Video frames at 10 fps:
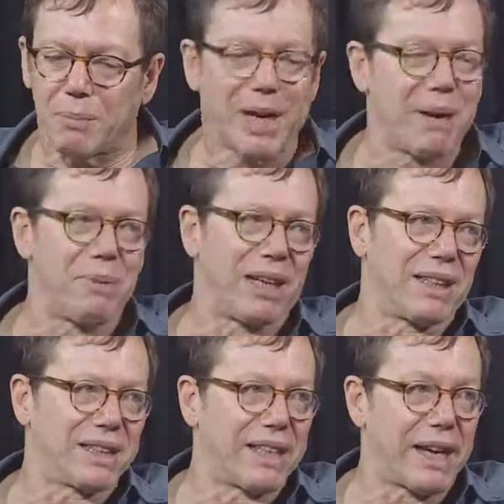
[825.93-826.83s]
But I'm not
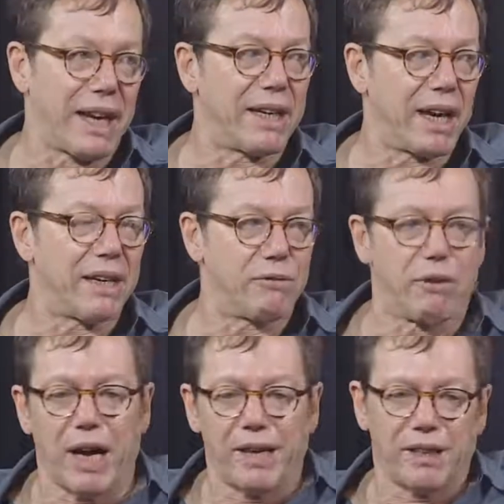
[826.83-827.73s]
like that. I
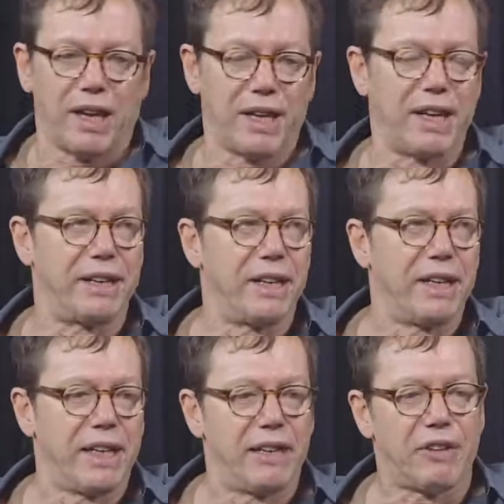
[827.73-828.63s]
write a lot, and
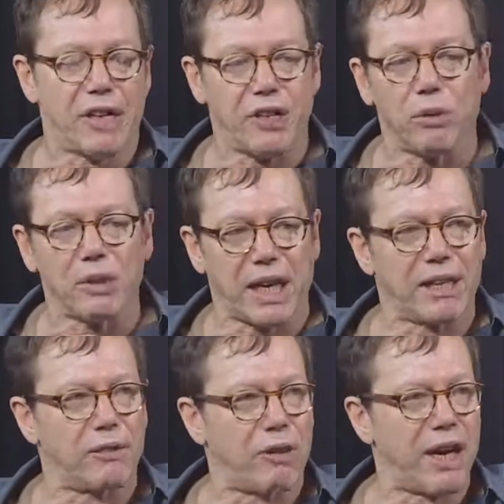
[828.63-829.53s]
if I don't
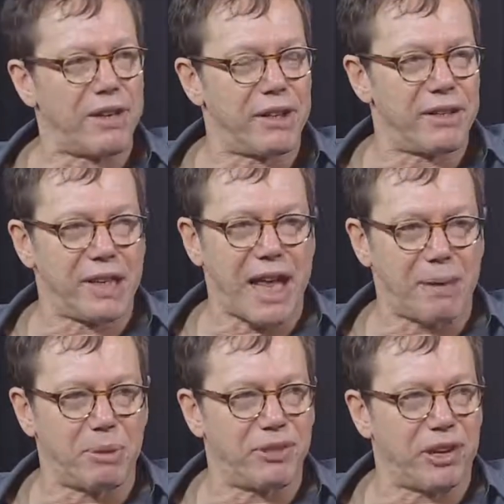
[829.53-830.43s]
like a writer, and that
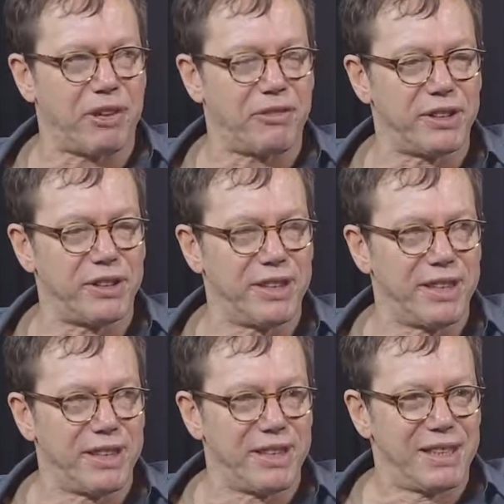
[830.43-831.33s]
happens often,
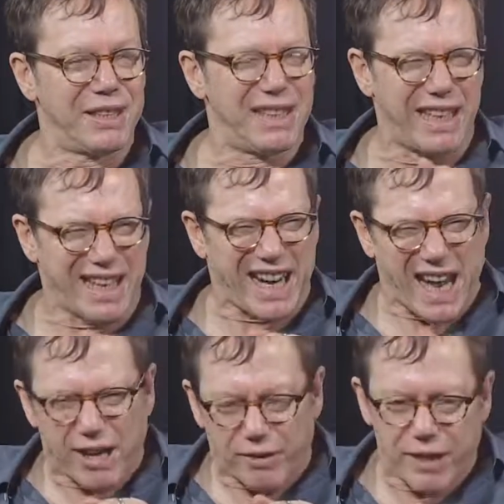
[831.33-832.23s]
and I get
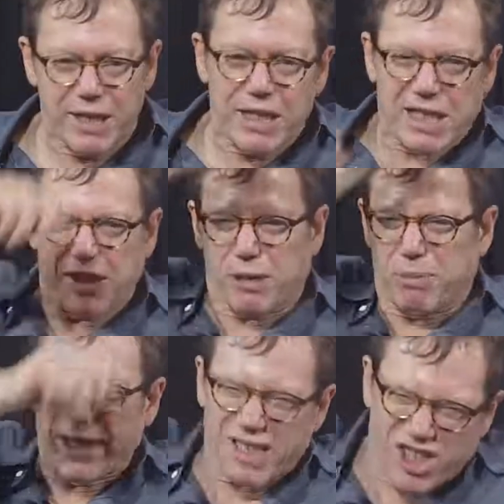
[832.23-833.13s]
angry, I start
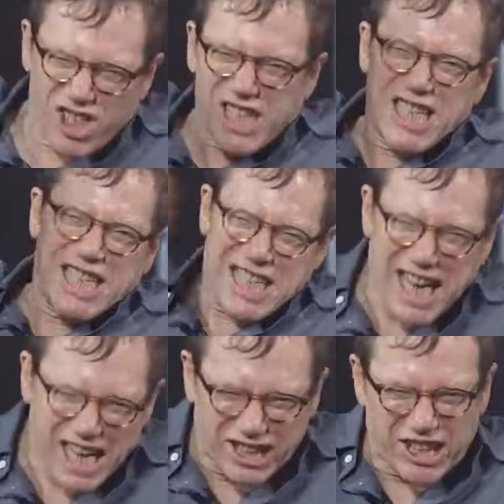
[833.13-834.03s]
putting giant
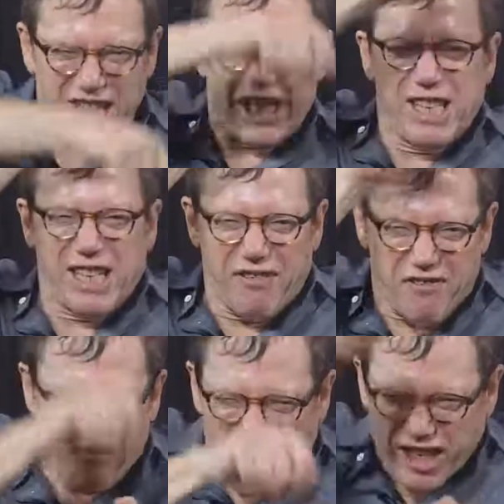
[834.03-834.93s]
X's, and I say,
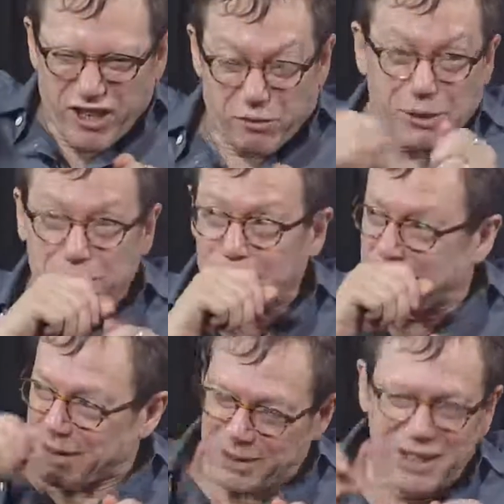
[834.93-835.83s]
fuck you.
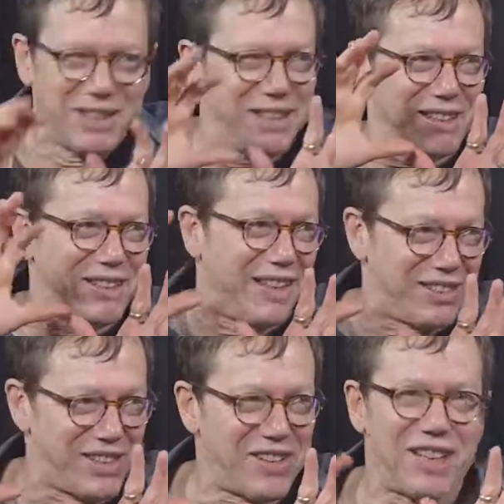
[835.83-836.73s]
And I
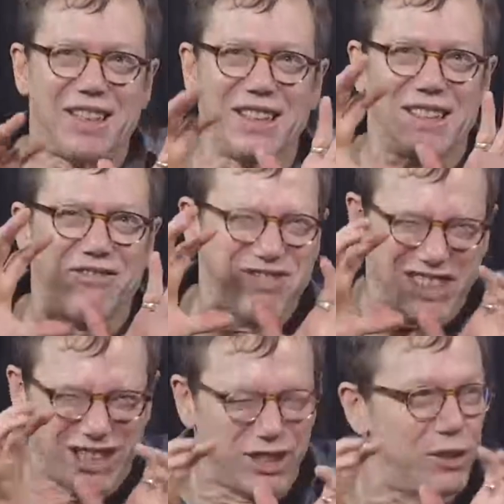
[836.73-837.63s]
say that, I say, fuck
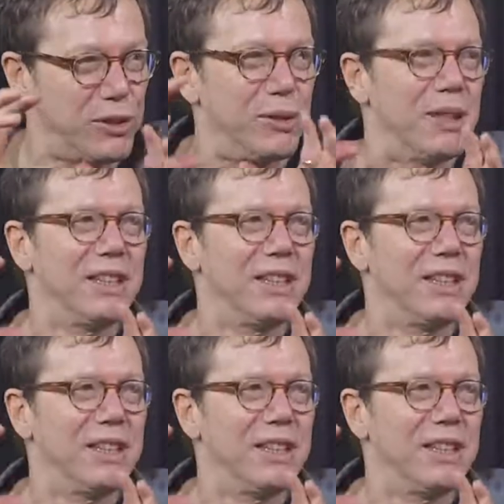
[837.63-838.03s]
you.